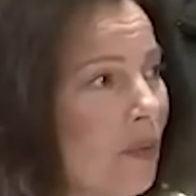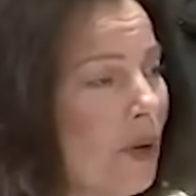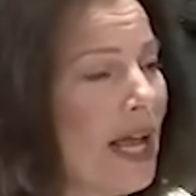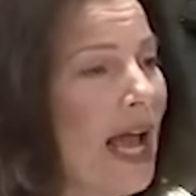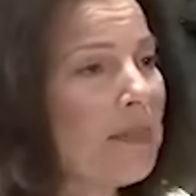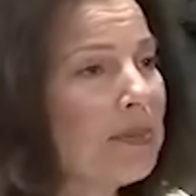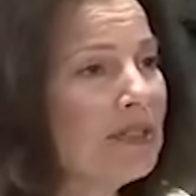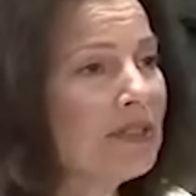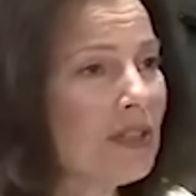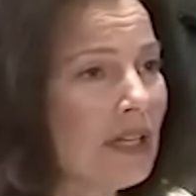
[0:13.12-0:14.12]
What
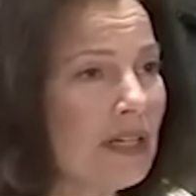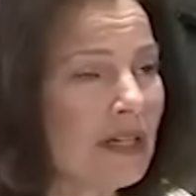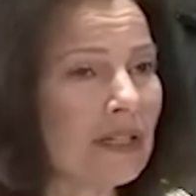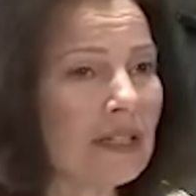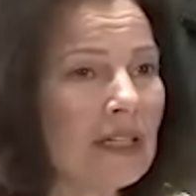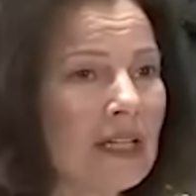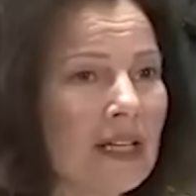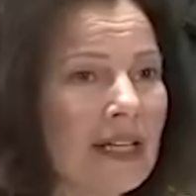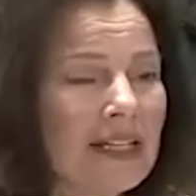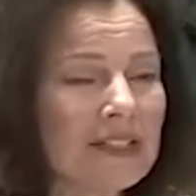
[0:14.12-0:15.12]
happens here
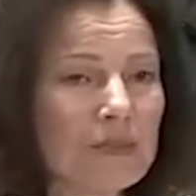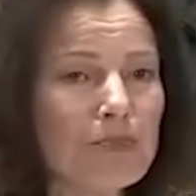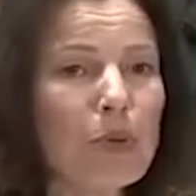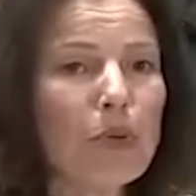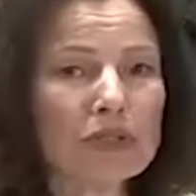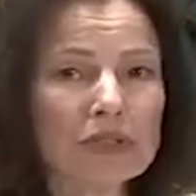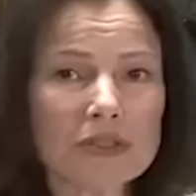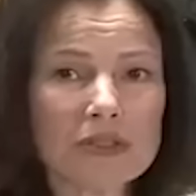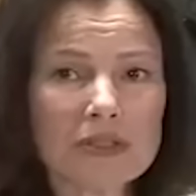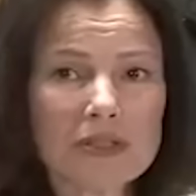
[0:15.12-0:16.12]
is
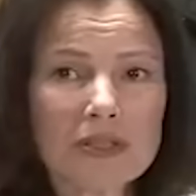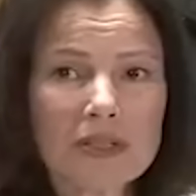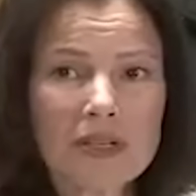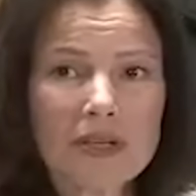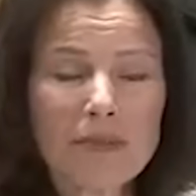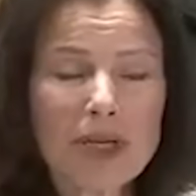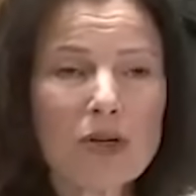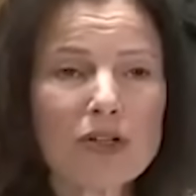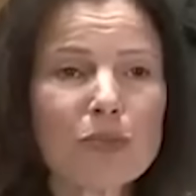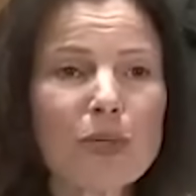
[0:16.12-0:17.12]
important
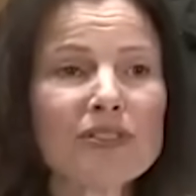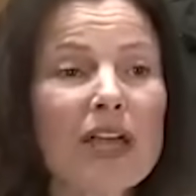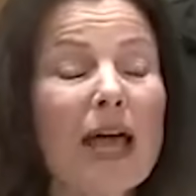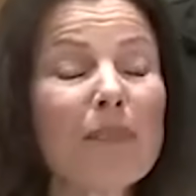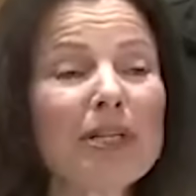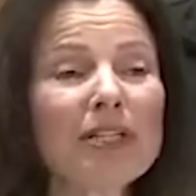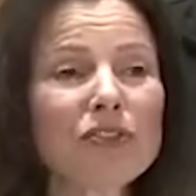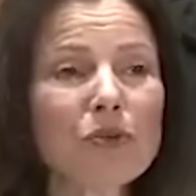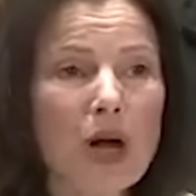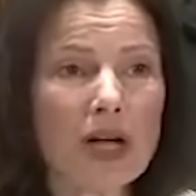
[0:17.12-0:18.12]
because what's
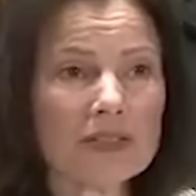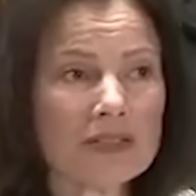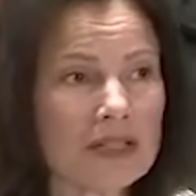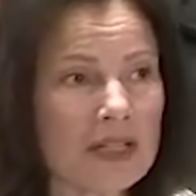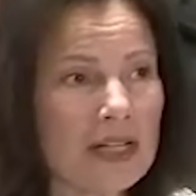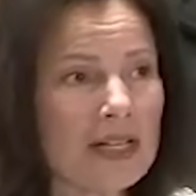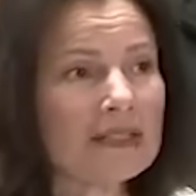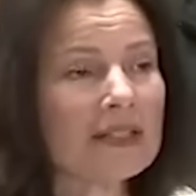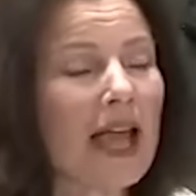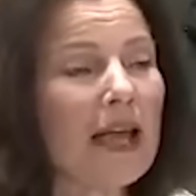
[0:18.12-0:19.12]
happening to us
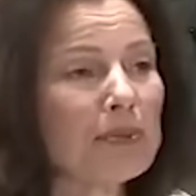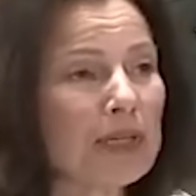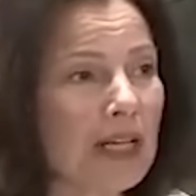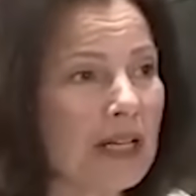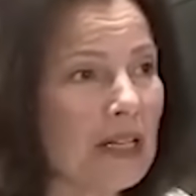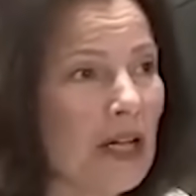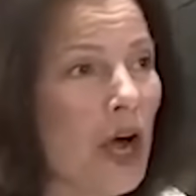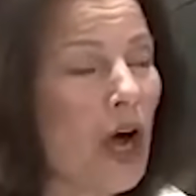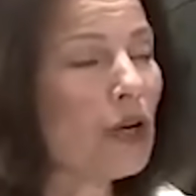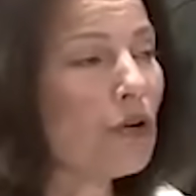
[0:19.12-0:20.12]
is happening
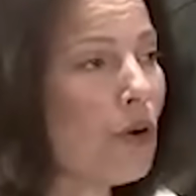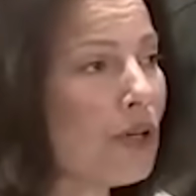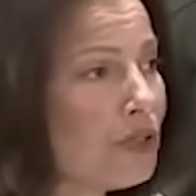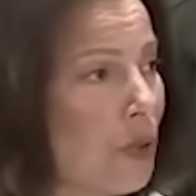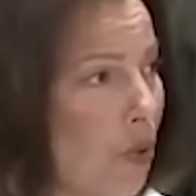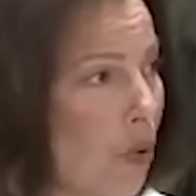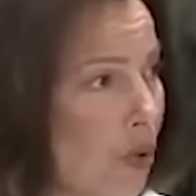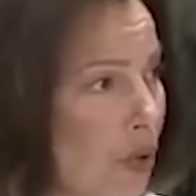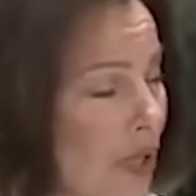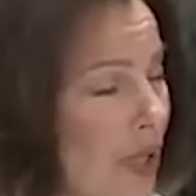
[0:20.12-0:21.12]
across
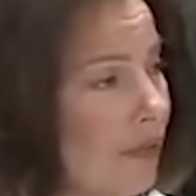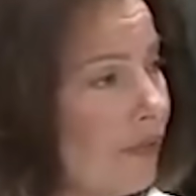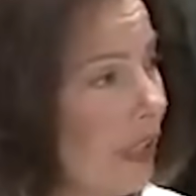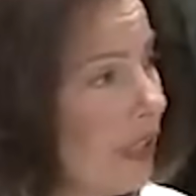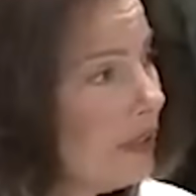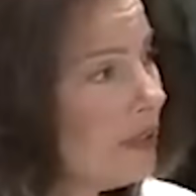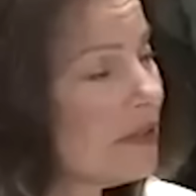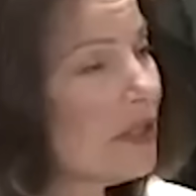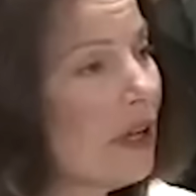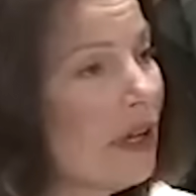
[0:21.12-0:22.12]
all
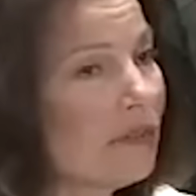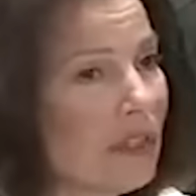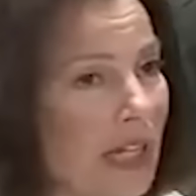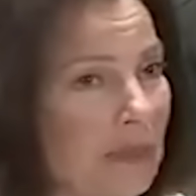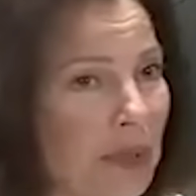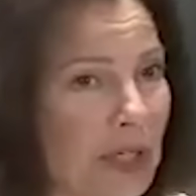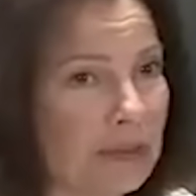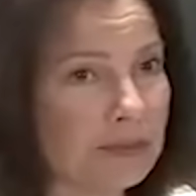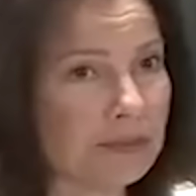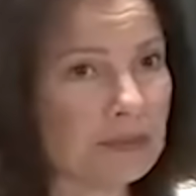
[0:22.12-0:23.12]
fields of
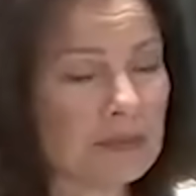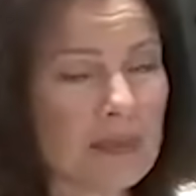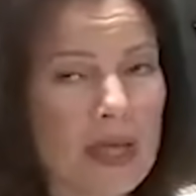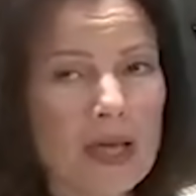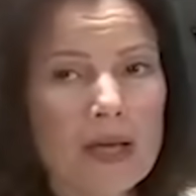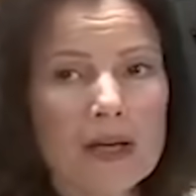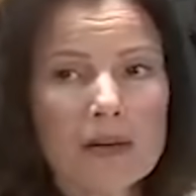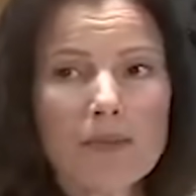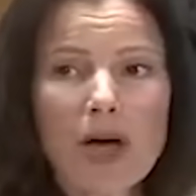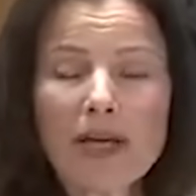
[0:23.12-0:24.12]
labor
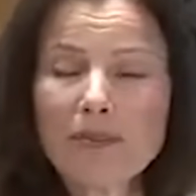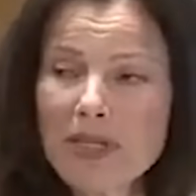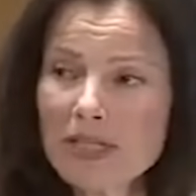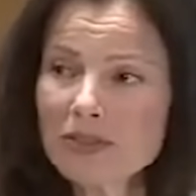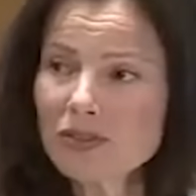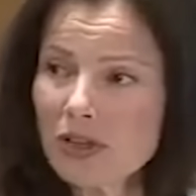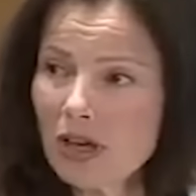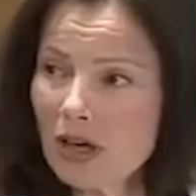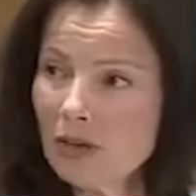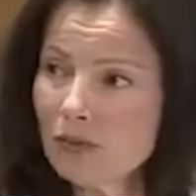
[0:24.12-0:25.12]
by means
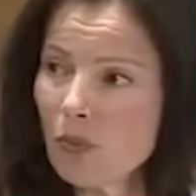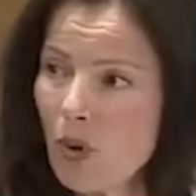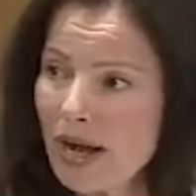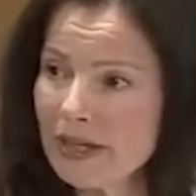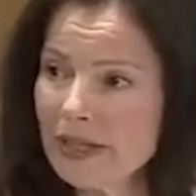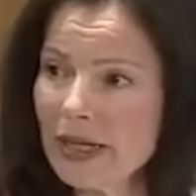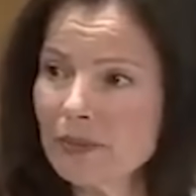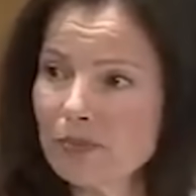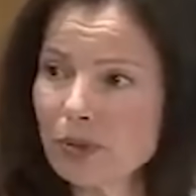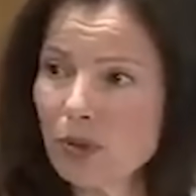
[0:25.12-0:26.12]
of when
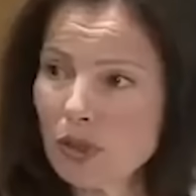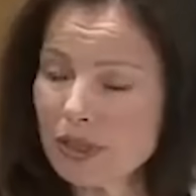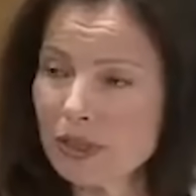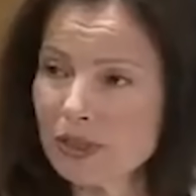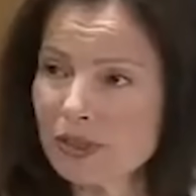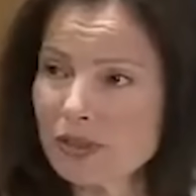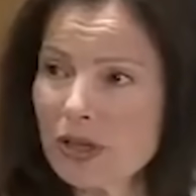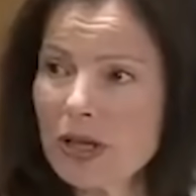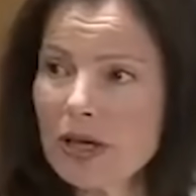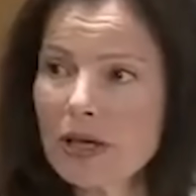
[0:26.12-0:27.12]

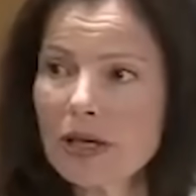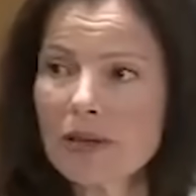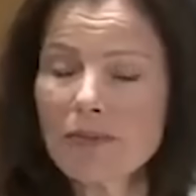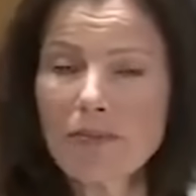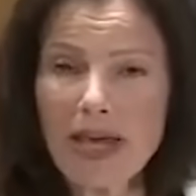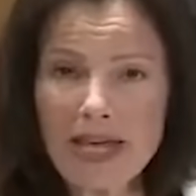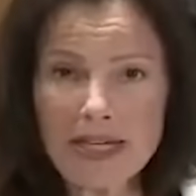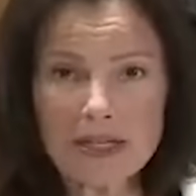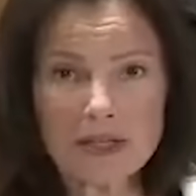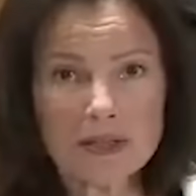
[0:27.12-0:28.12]
employers
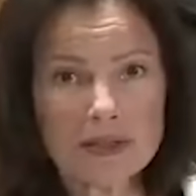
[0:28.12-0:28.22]
make